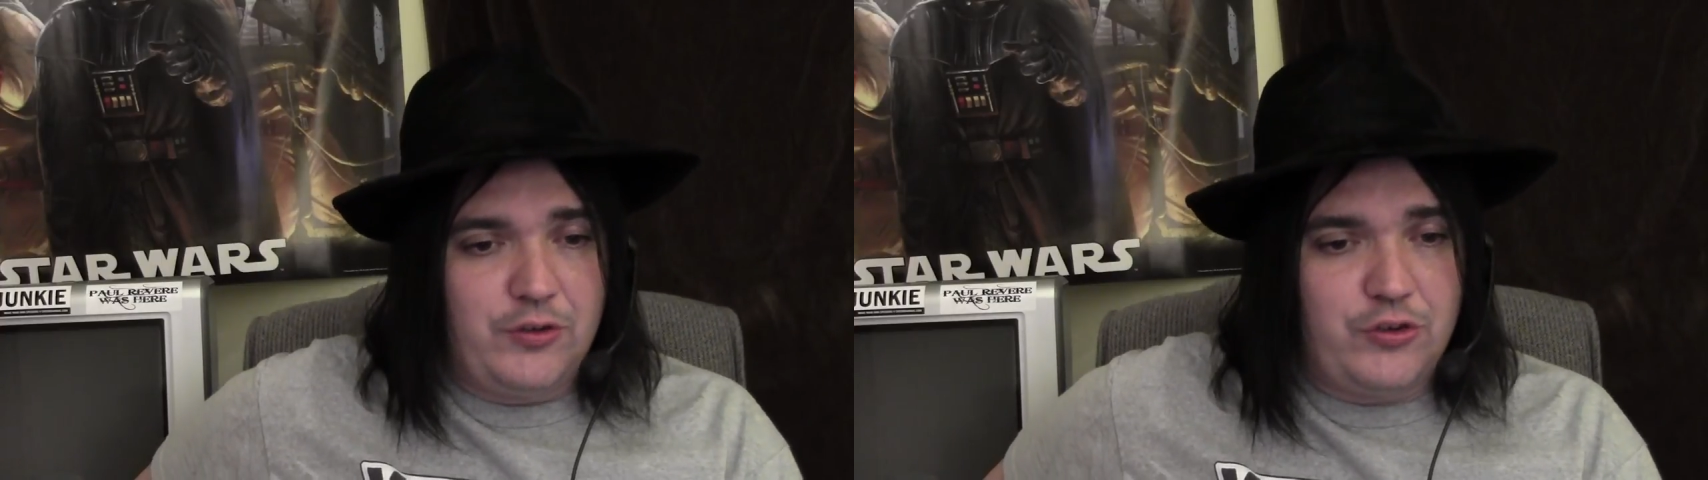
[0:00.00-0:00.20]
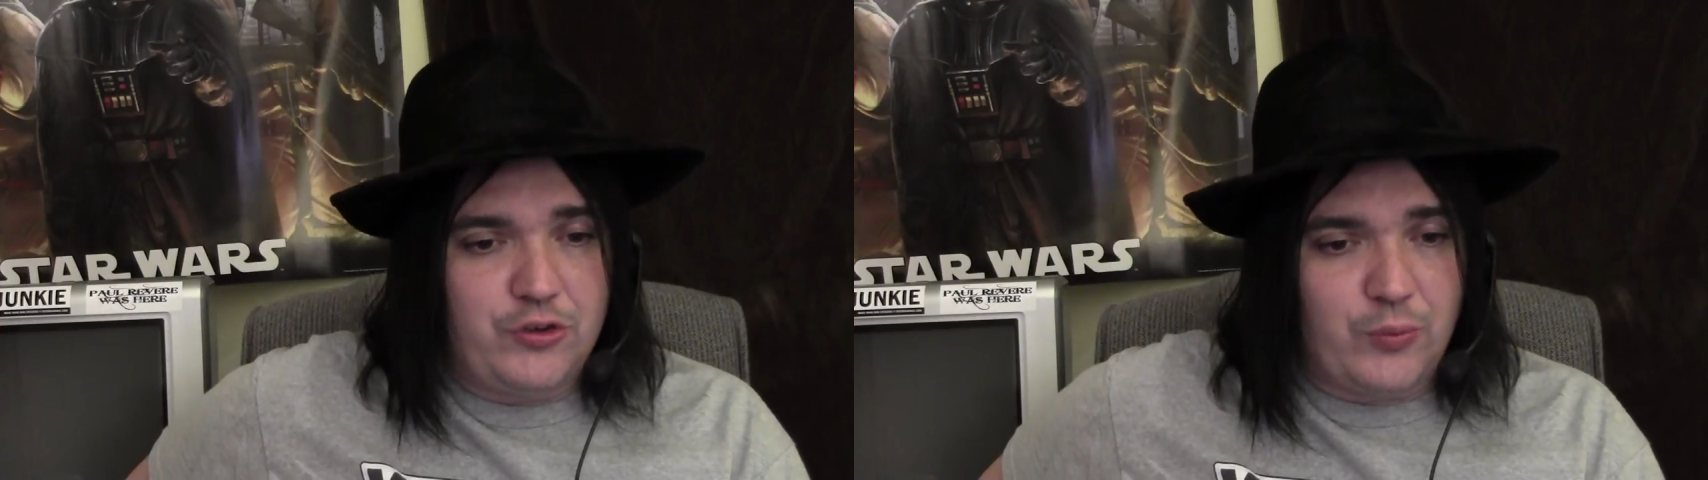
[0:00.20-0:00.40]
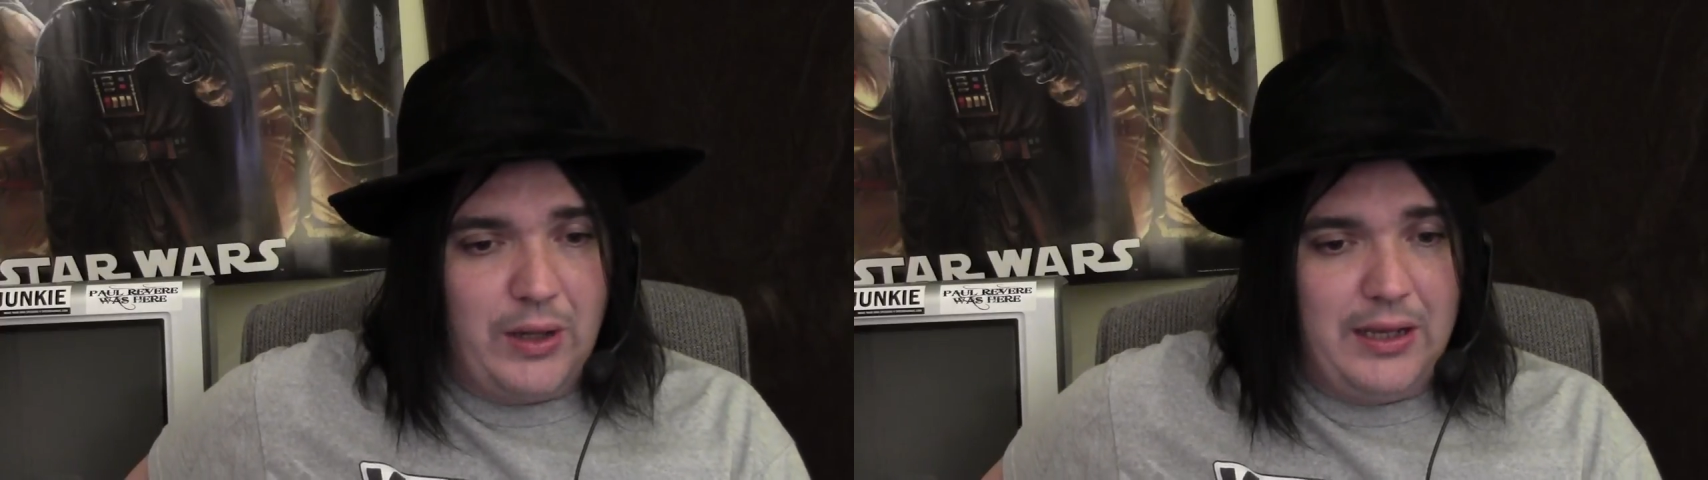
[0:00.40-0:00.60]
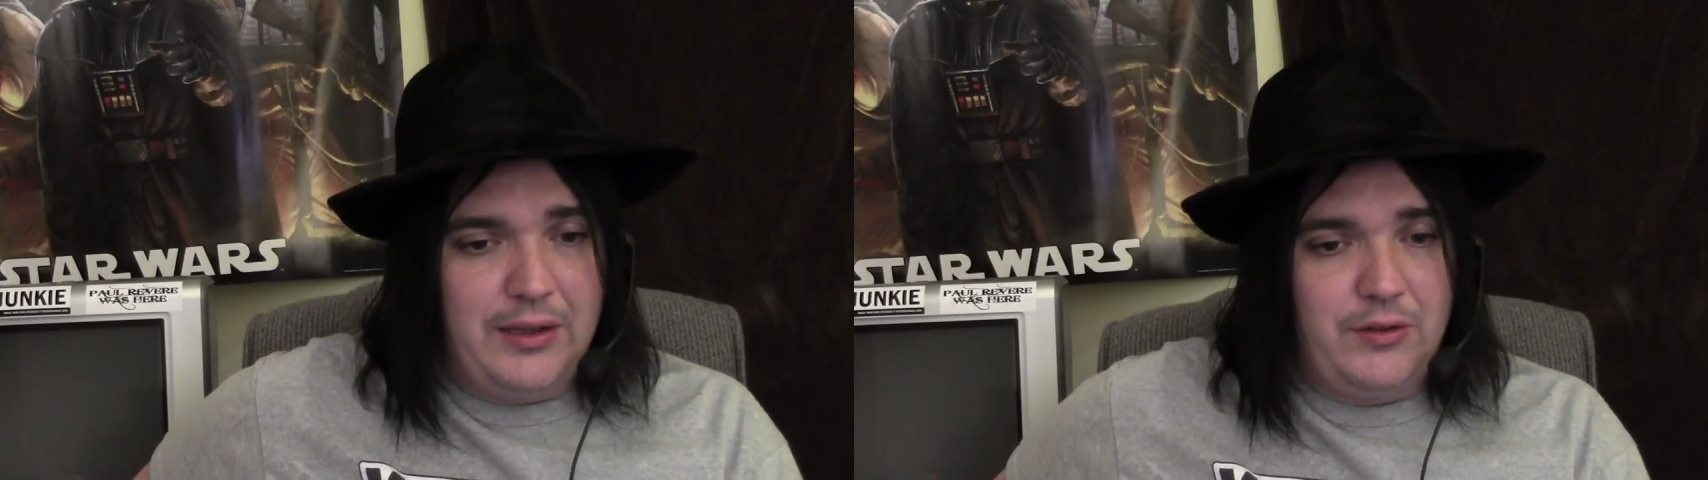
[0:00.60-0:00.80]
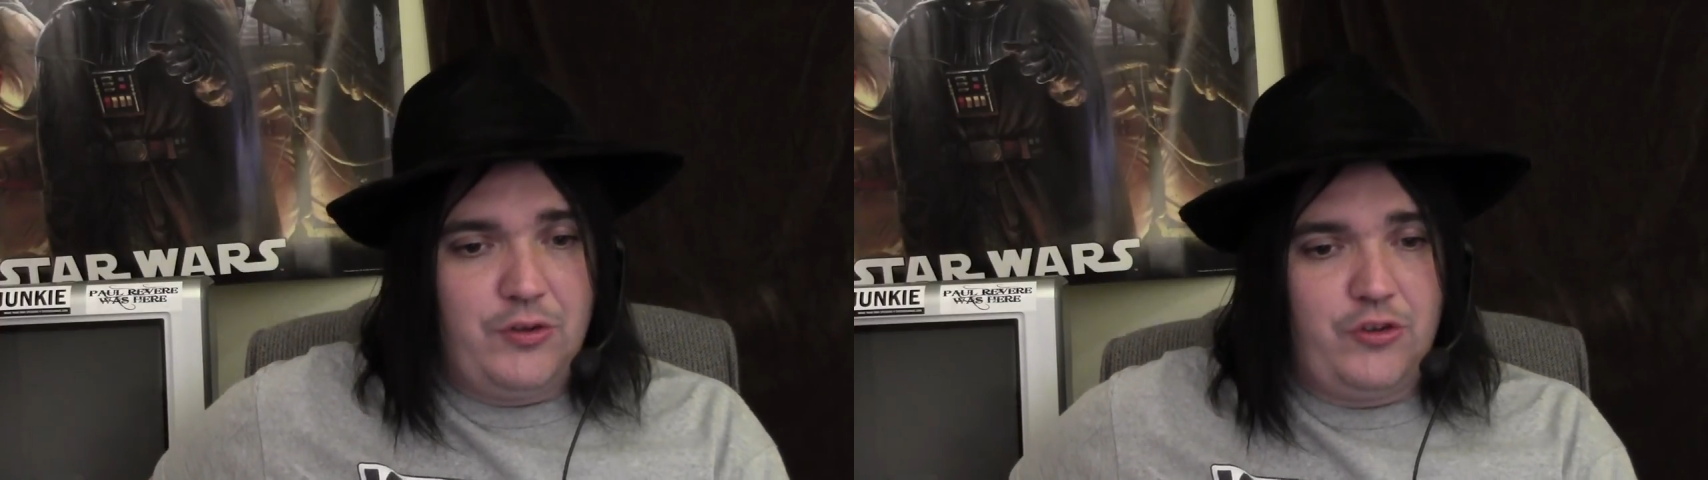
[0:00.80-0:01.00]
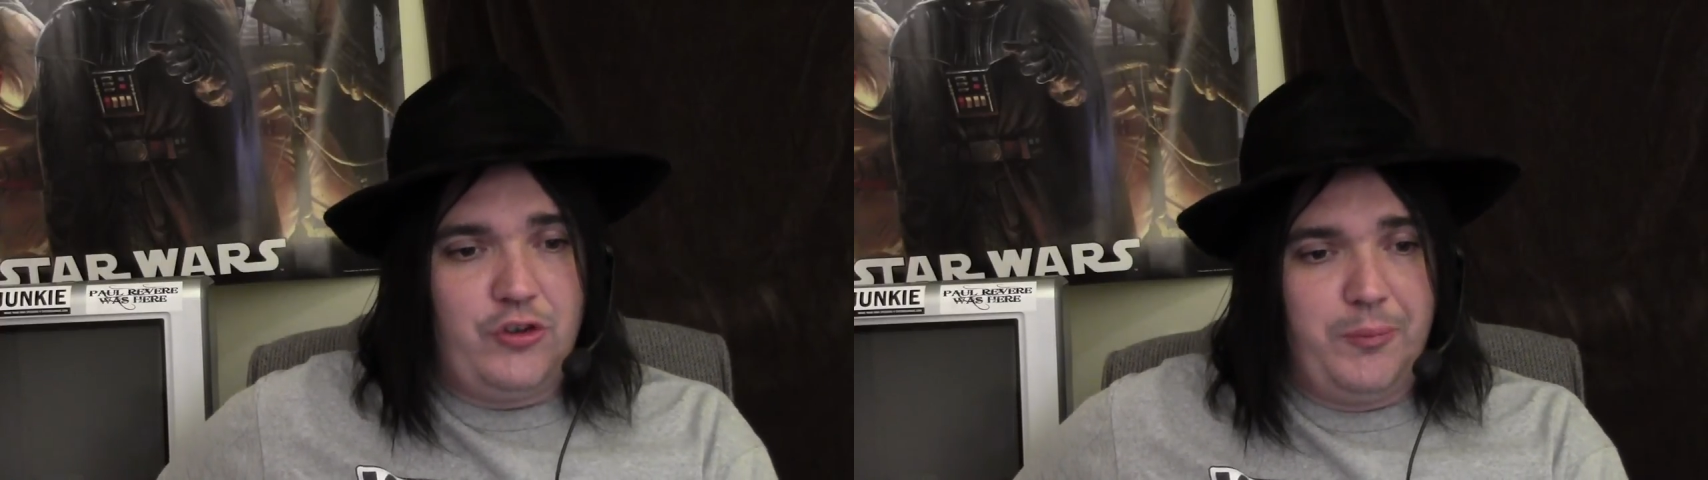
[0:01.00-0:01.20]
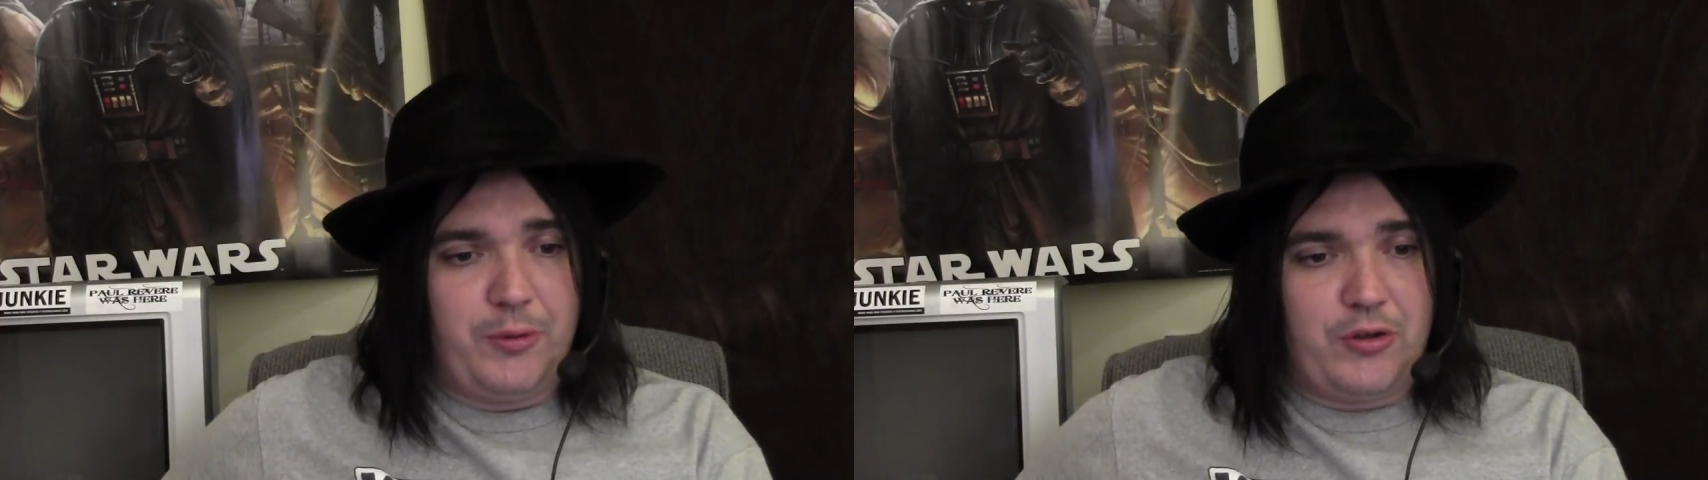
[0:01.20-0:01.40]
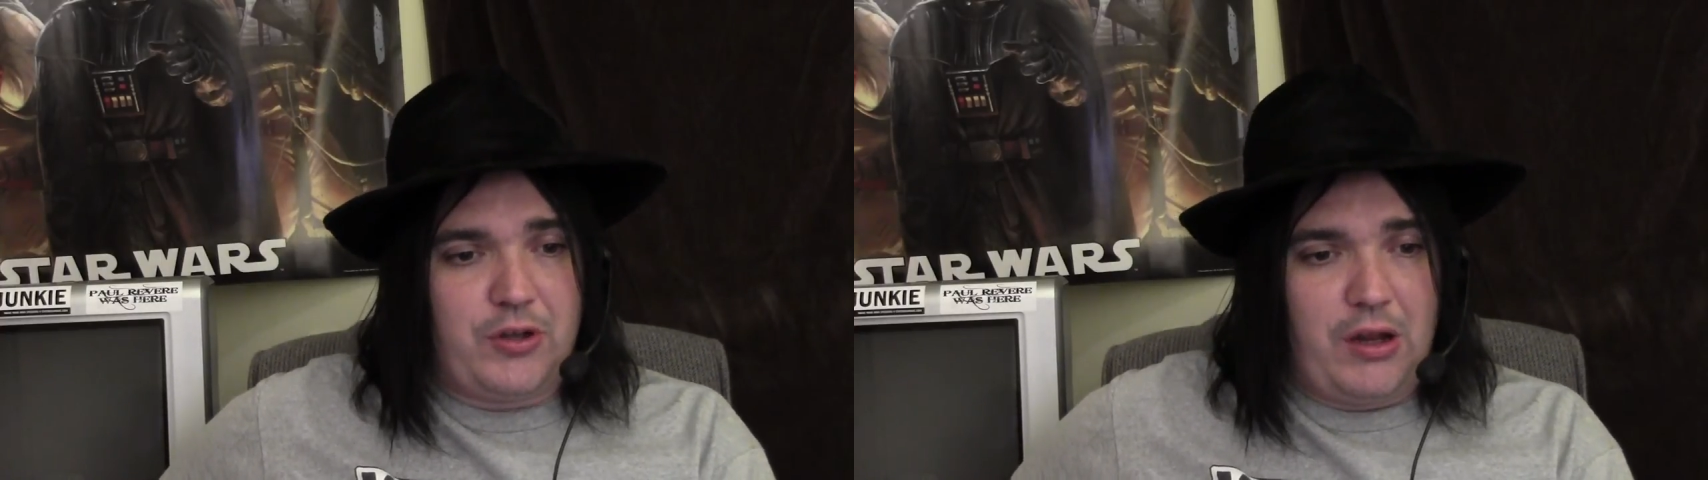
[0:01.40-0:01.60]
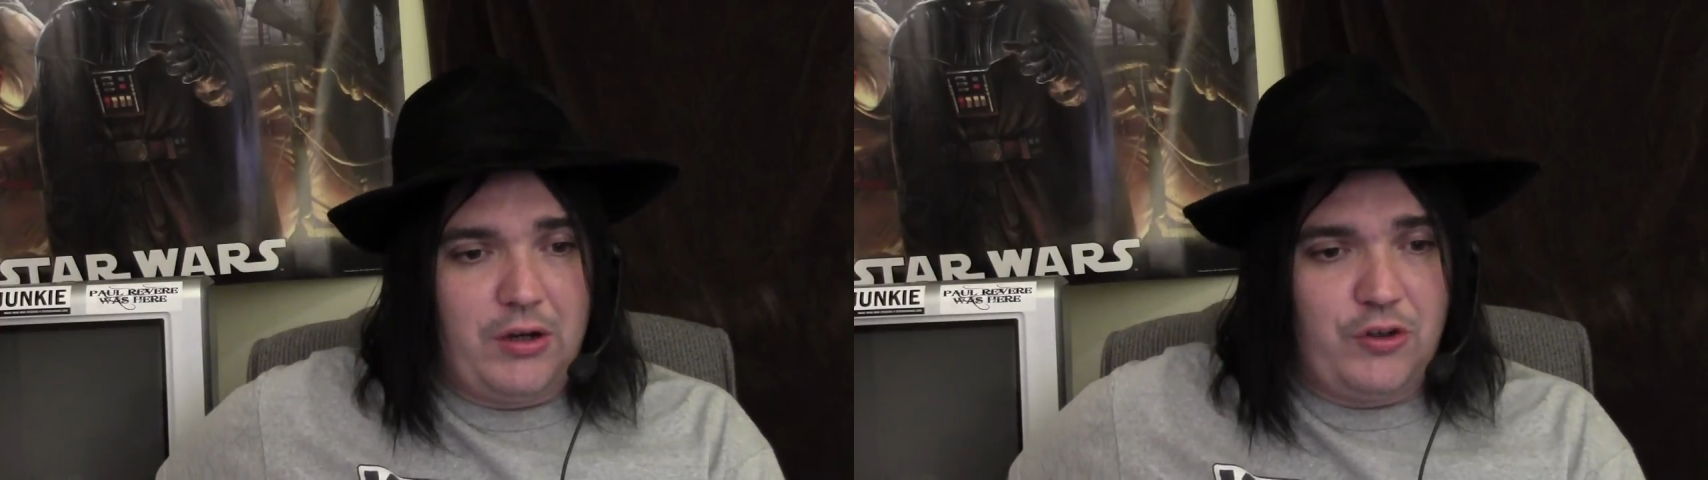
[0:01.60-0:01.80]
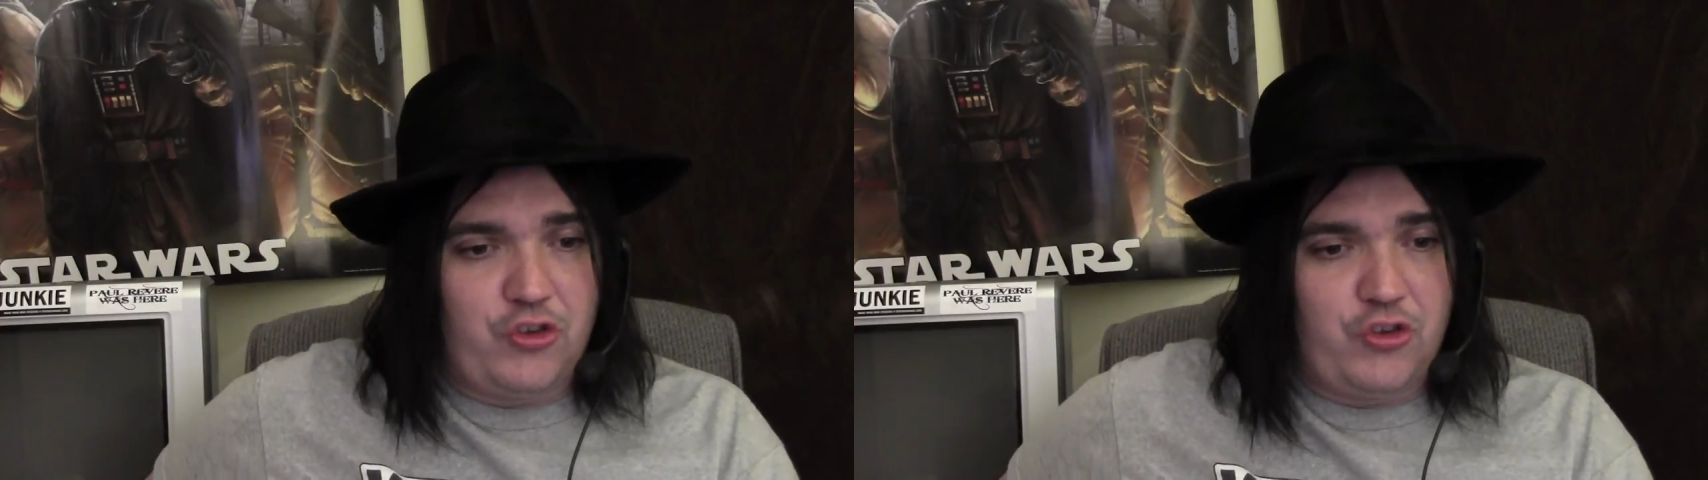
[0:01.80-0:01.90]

swollen, super-tongued